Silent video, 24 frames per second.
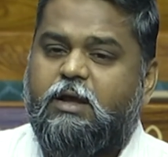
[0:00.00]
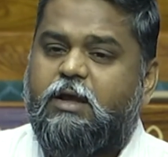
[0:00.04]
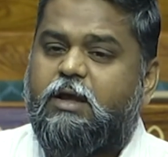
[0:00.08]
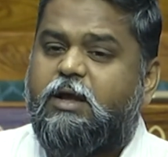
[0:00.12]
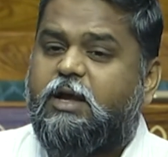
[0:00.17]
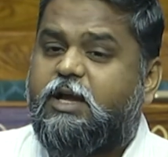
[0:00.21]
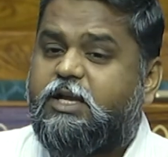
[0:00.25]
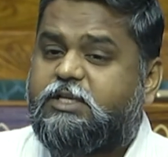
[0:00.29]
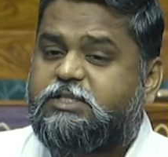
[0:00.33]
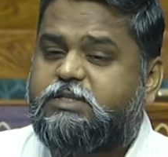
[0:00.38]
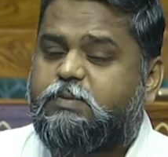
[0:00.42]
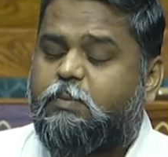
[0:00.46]

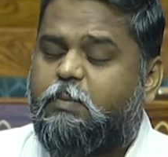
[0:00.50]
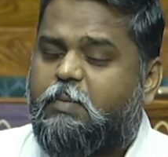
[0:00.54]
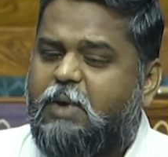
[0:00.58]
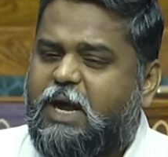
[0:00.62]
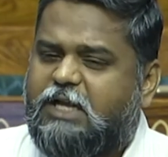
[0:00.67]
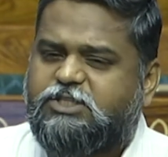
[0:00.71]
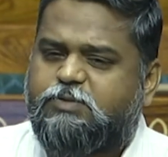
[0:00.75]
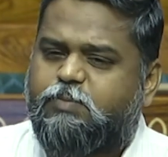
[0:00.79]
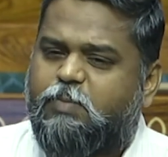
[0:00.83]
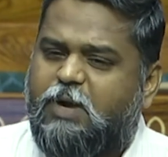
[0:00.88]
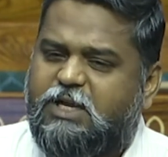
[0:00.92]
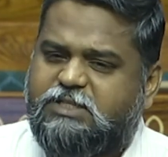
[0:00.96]
is
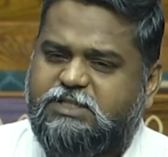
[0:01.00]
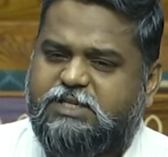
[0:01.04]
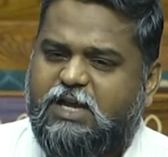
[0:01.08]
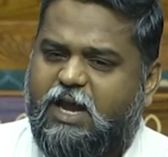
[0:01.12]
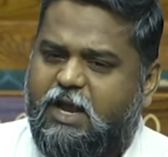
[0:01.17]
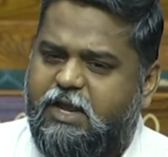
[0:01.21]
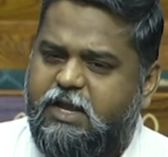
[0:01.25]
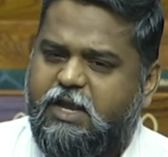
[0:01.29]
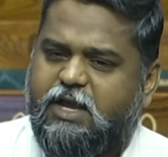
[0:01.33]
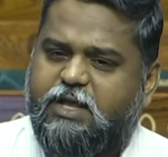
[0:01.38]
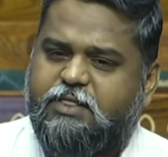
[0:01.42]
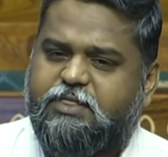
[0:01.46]
much, much
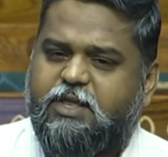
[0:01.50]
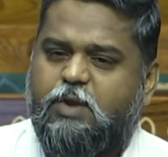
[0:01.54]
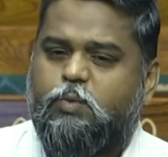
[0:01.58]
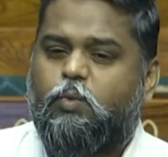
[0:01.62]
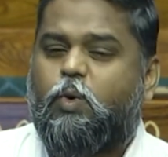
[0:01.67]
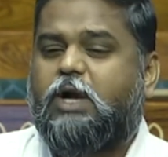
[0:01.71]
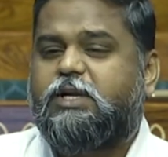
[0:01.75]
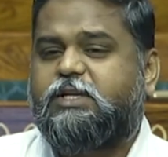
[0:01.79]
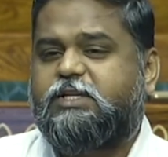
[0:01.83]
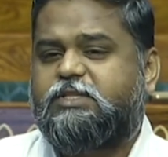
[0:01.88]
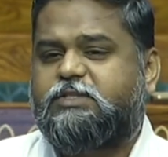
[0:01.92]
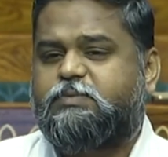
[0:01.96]
higher than
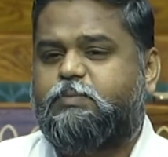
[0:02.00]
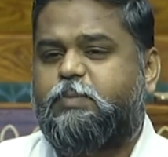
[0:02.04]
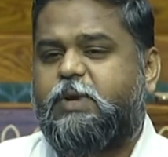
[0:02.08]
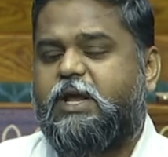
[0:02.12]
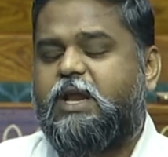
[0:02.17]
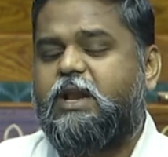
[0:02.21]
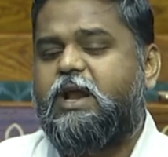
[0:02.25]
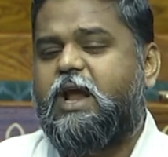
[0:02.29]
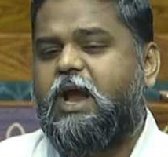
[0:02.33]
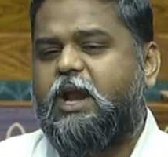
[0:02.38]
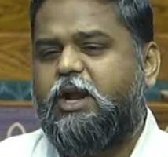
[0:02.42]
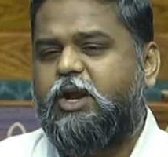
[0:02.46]
what is
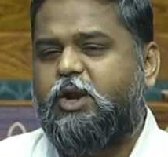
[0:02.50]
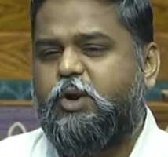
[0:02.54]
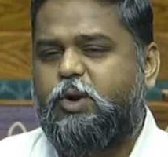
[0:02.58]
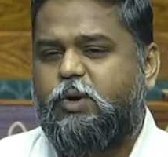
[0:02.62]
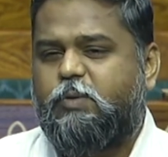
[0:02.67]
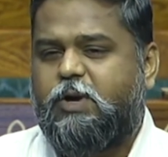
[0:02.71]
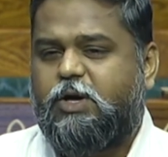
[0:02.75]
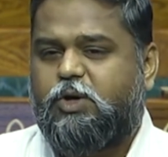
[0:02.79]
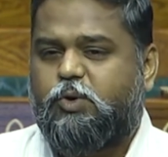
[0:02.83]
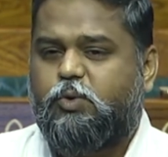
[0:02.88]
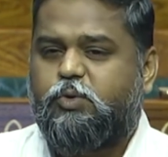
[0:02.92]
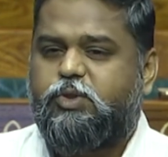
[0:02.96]
being handed
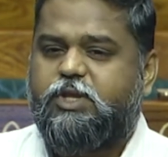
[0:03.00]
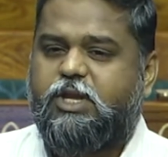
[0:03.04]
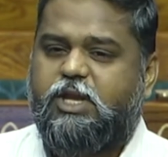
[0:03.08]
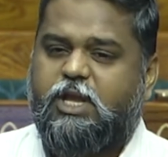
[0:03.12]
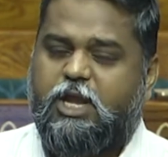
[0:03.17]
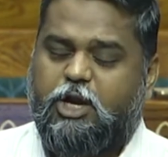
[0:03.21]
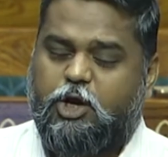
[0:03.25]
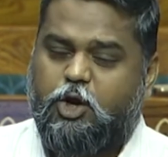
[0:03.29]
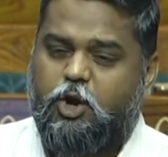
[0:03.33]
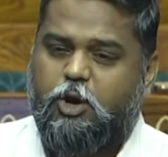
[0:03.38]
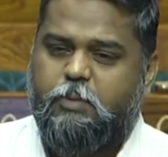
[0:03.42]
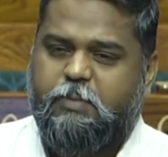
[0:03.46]
over to the
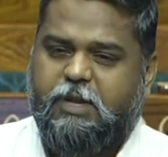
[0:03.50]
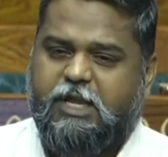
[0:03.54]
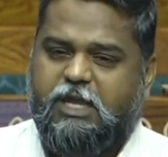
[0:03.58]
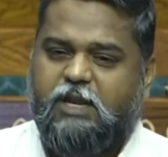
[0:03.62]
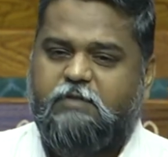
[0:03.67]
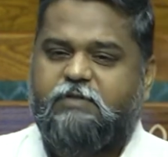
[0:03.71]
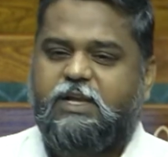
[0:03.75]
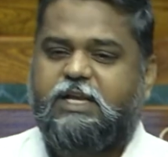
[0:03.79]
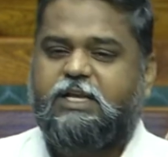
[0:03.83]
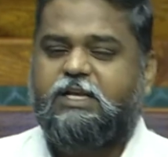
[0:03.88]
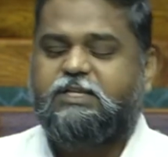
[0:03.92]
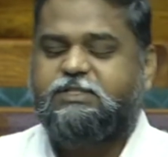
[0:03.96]
economical
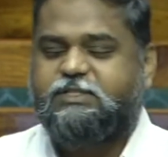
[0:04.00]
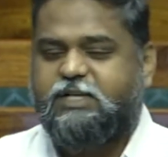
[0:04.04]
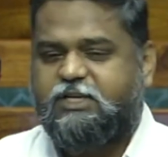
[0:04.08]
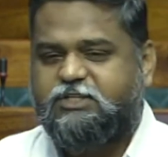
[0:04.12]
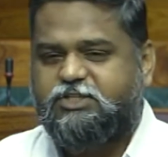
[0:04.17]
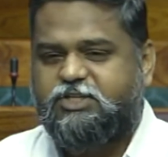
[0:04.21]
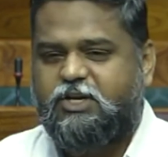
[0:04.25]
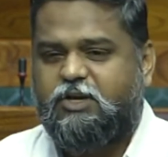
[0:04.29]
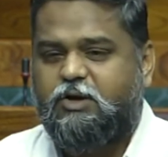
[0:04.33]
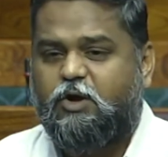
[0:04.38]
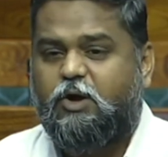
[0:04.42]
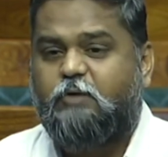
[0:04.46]
weaker
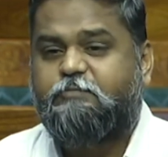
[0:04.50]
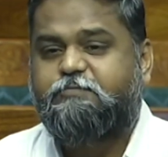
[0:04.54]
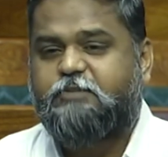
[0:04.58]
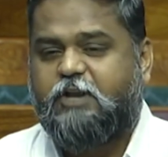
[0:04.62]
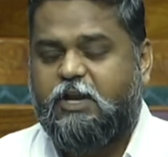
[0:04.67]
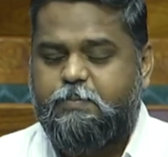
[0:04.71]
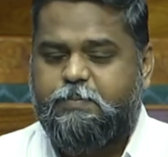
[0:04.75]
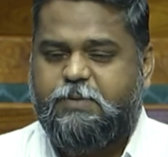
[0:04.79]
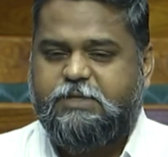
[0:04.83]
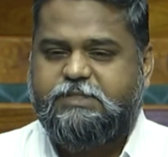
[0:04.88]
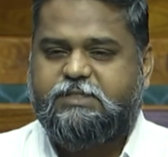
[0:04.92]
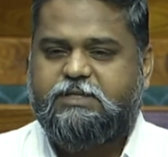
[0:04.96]
section of
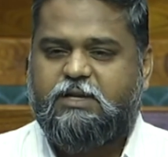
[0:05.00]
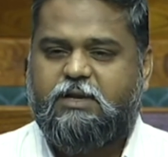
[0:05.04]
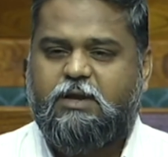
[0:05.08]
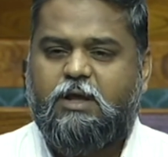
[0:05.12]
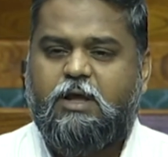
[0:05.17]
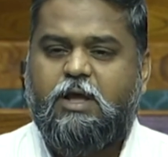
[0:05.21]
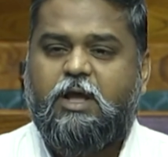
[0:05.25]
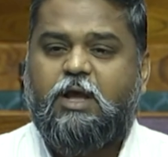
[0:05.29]
10%.